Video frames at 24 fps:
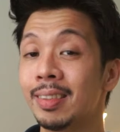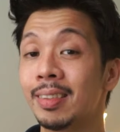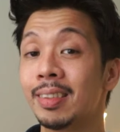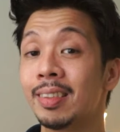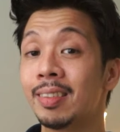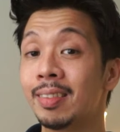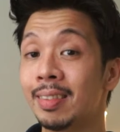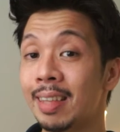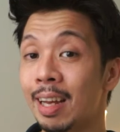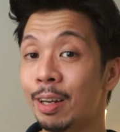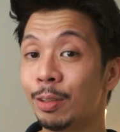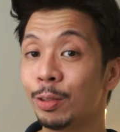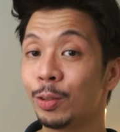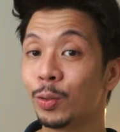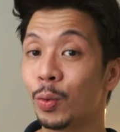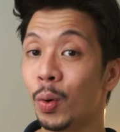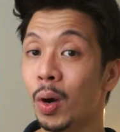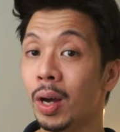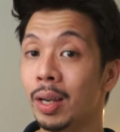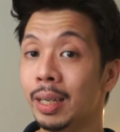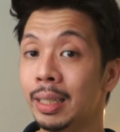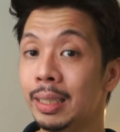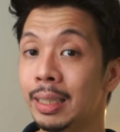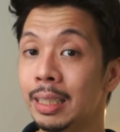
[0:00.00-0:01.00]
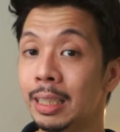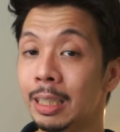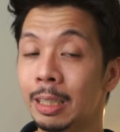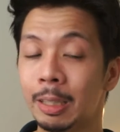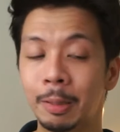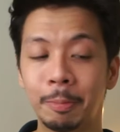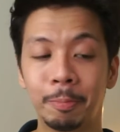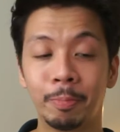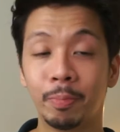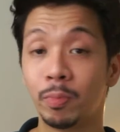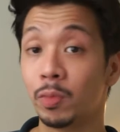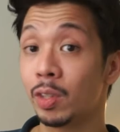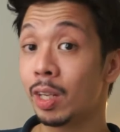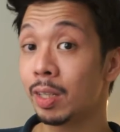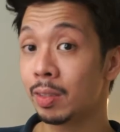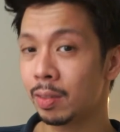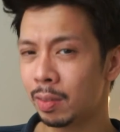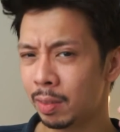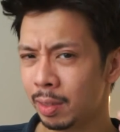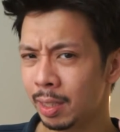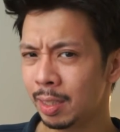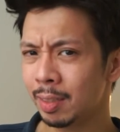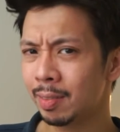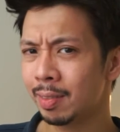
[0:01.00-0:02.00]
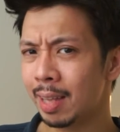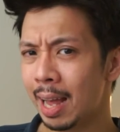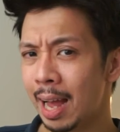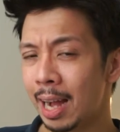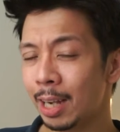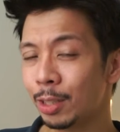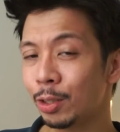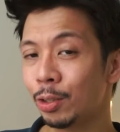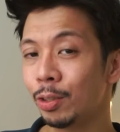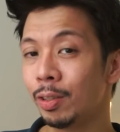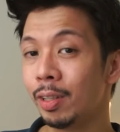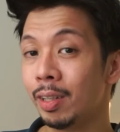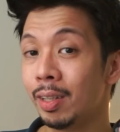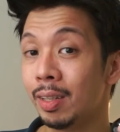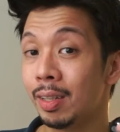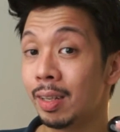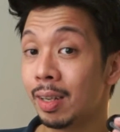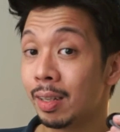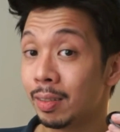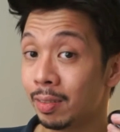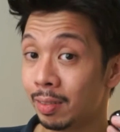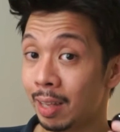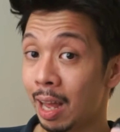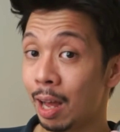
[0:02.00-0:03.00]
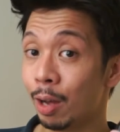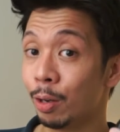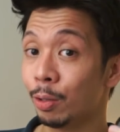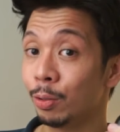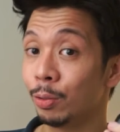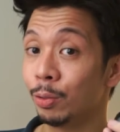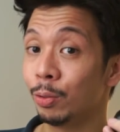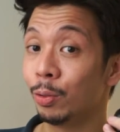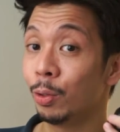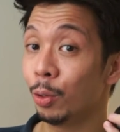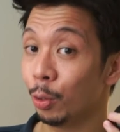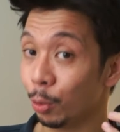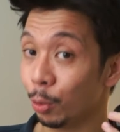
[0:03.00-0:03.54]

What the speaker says: the sound quality. Does this actually sound